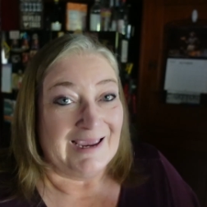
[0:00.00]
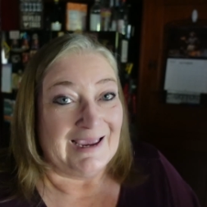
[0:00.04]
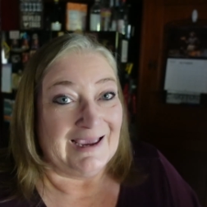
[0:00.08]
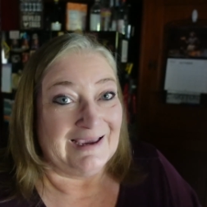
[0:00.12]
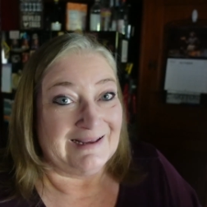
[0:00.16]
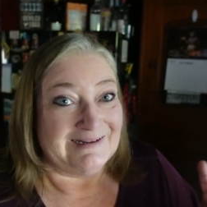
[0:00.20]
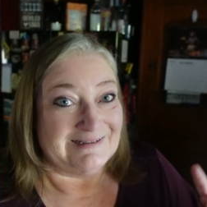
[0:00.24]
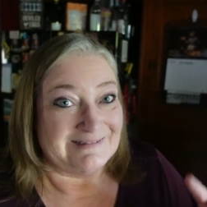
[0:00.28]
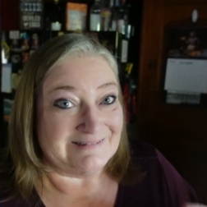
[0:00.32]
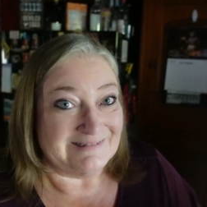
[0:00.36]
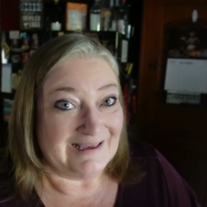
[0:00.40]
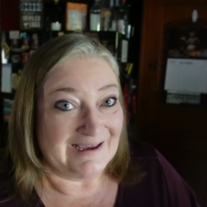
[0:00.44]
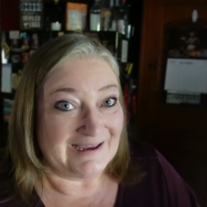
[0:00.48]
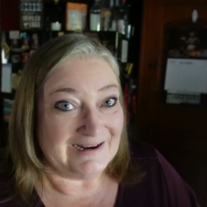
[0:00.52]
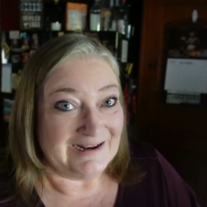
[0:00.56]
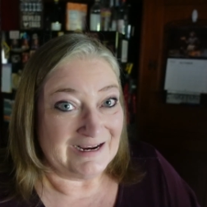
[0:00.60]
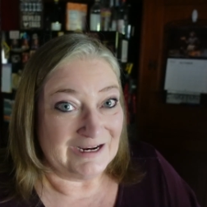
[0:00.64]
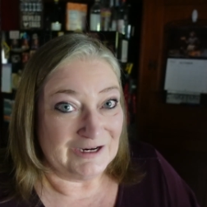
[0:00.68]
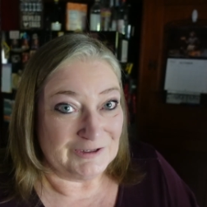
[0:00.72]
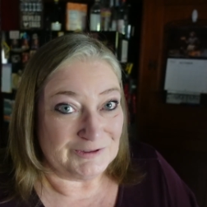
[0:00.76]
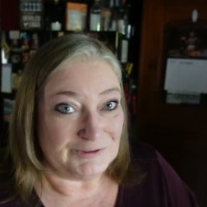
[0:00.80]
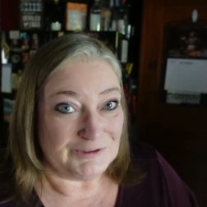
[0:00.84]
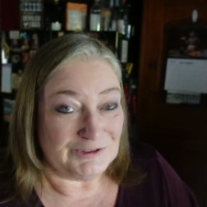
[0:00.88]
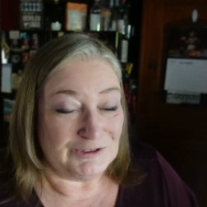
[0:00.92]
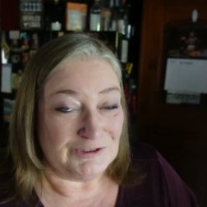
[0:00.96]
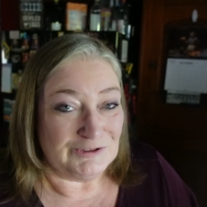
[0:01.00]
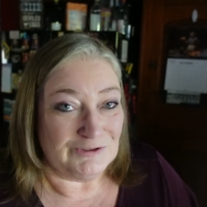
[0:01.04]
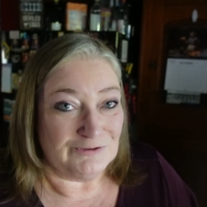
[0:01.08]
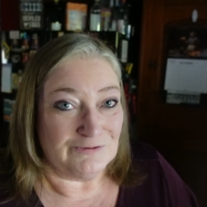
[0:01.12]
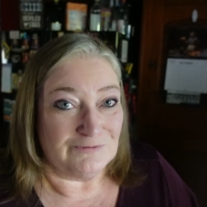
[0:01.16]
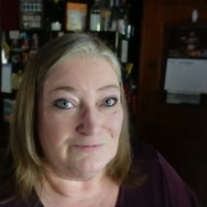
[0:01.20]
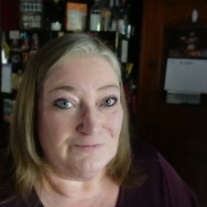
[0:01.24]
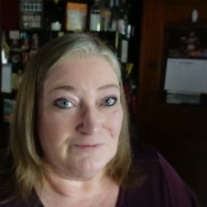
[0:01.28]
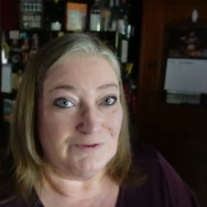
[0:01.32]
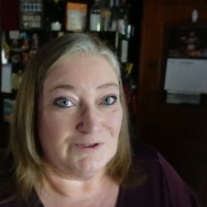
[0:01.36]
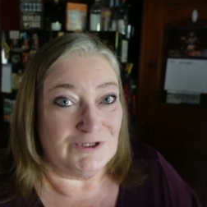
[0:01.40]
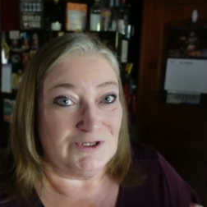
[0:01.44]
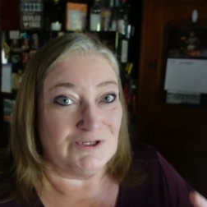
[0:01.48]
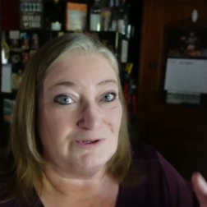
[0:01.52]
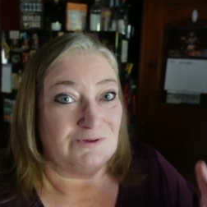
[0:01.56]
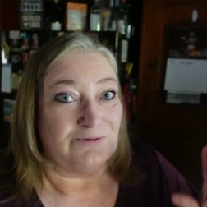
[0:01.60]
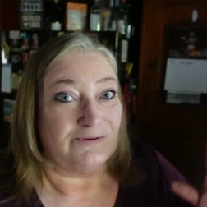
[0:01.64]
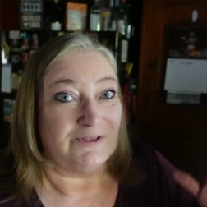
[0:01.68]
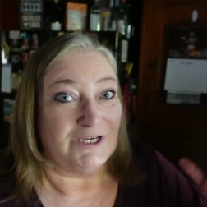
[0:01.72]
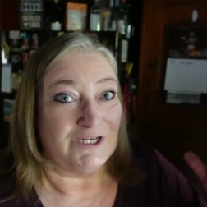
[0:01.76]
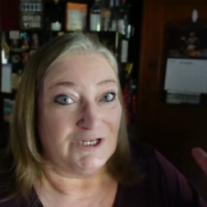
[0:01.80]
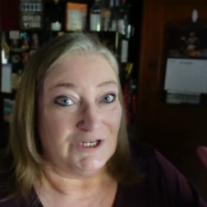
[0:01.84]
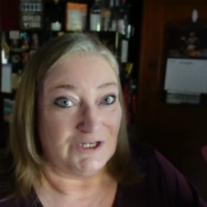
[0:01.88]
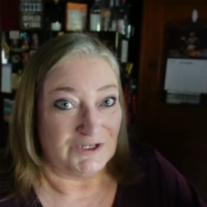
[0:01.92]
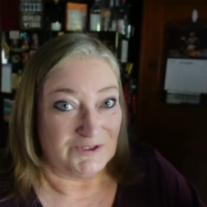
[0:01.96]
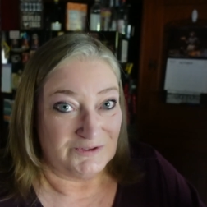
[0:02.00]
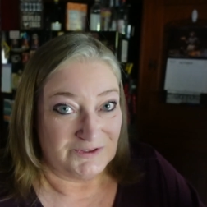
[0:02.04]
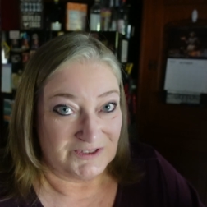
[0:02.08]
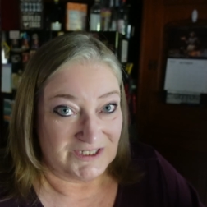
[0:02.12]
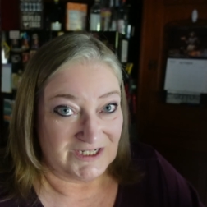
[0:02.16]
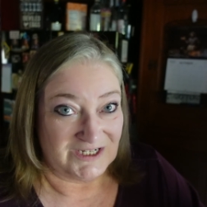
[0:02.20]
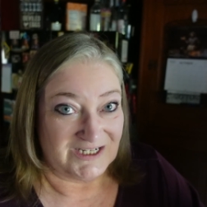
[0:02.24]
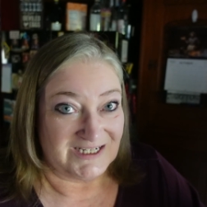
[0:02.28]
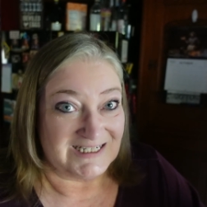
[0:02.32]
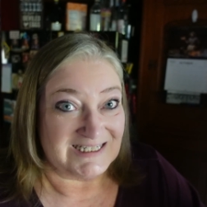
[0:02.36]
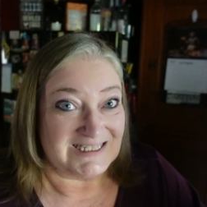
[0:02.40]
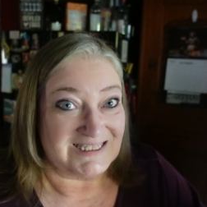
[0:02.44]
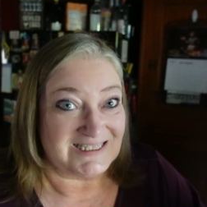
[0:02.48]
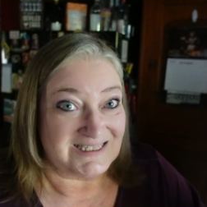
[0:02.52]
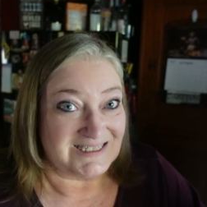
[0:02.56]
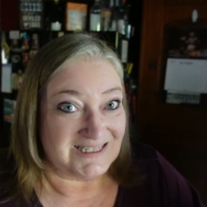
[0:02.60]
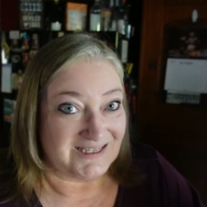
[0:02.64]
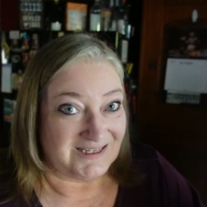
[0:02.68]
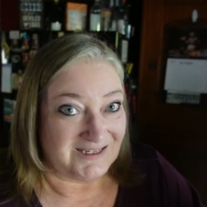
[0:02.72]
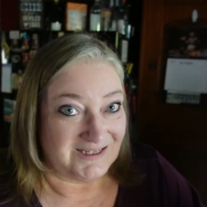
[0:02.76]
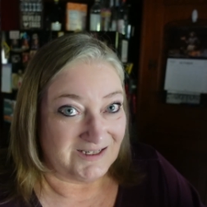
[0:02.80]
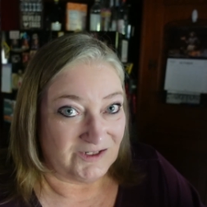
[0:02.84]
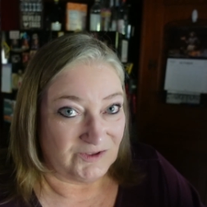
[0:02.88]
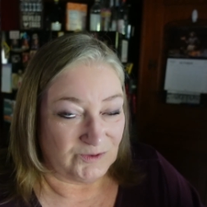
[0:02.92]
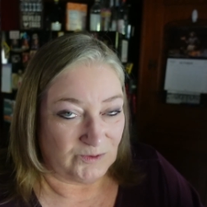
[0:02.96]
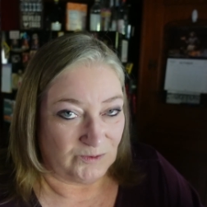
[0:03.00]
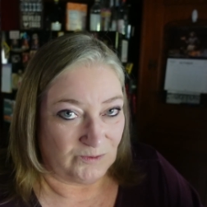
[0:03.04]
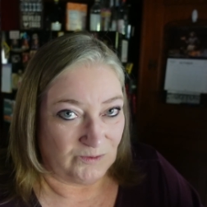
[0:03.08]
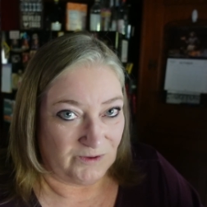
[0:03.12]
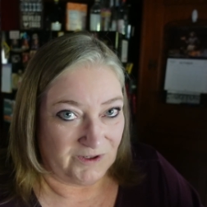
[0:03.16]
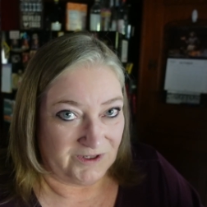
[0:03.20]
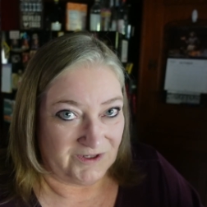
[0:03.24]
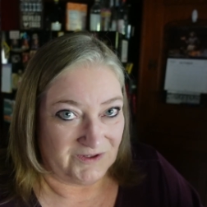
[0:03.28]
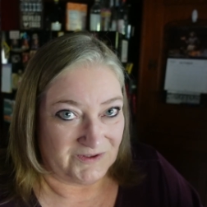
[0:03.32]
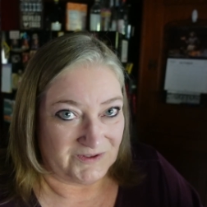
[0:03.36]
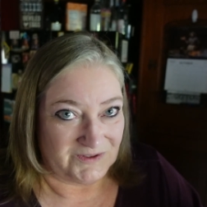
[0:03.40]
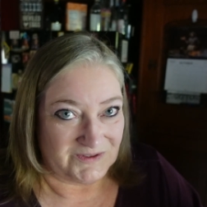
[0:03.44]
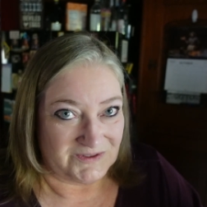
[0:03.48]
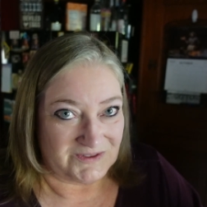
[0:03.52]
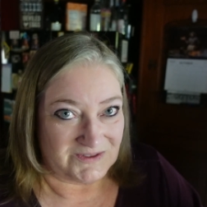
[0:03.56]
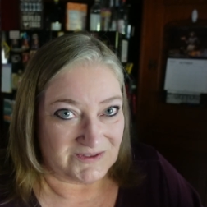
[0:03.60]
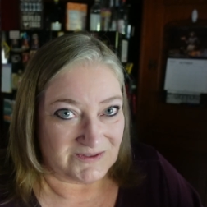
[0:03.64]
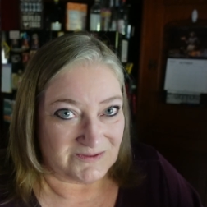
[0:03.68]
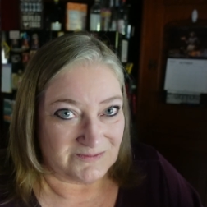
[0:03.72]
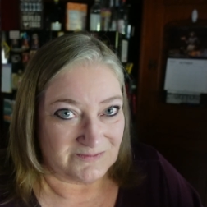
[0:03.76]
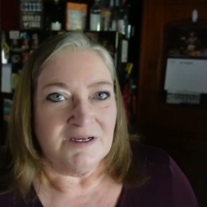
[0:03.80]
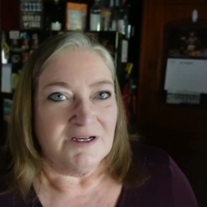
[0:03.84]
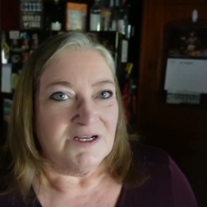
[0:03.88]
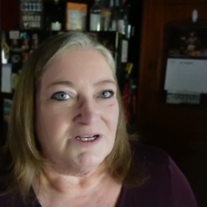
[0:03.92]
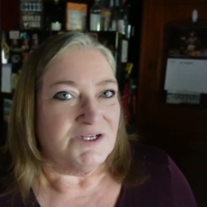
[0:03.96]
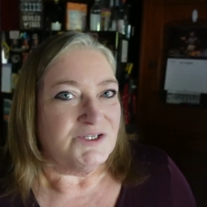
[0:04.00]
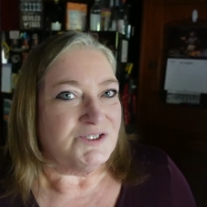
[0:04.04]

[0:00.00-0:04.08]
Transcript: and a lot healthier for you than using seed oils.